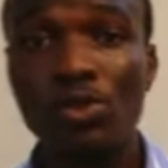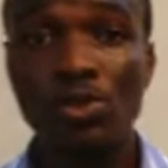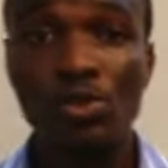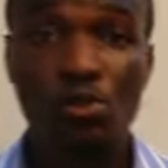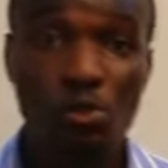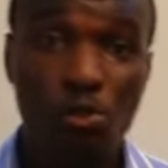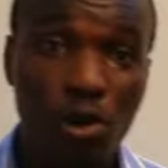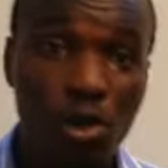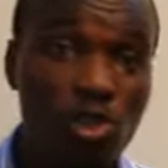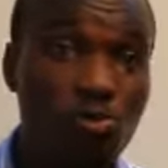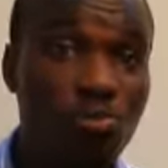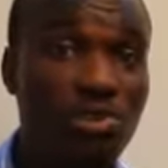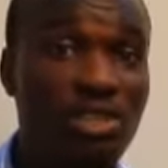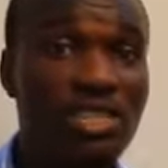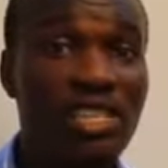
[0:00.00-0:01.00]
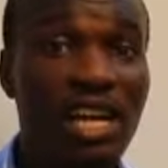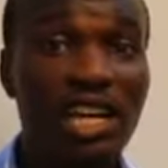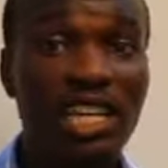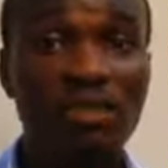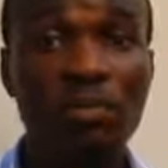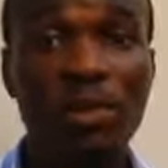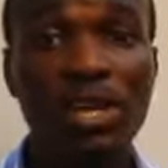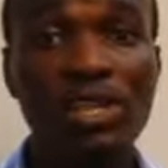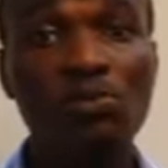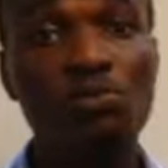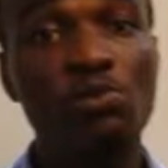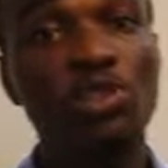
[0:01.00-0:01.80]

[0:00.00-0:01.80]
to be in agreement